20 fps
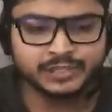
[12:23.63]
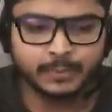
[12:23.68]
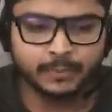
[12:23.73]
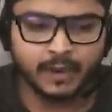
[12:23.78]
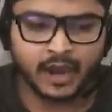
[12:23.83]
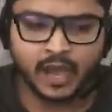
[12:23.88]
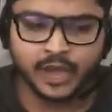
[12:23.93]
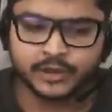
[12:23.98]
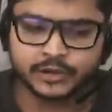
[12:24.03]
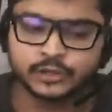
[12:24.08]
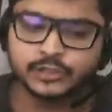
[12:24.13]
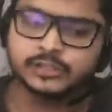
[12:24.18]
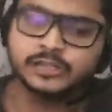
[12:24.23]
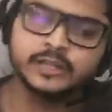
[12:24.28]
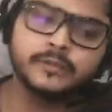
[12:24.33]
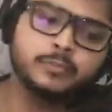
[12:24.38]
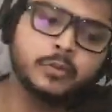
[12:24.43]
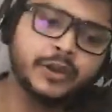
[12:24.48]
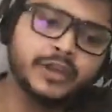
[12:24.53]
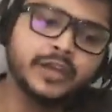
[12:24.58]
the buyers
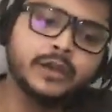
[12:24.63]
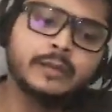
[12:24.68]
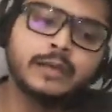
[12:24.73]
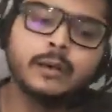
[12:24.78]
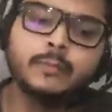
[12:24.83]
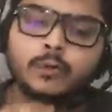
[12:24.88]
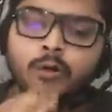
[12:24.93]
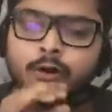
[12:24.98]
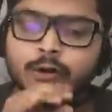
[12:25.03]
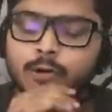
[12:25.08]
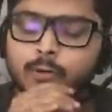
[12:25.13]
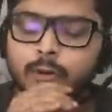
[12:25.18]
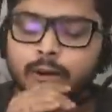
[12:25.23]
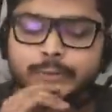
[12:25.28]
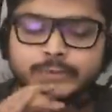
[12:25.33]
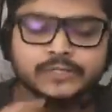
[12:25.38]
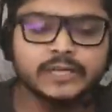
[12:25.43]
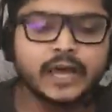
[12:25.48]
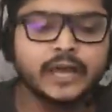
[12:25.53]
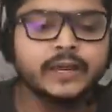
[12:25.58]
and putting it up on her
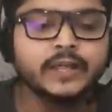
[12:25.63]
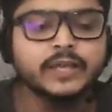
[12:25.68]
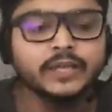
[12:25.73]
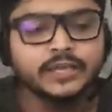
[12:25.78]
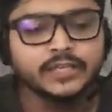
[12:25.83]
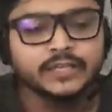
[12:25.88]
website.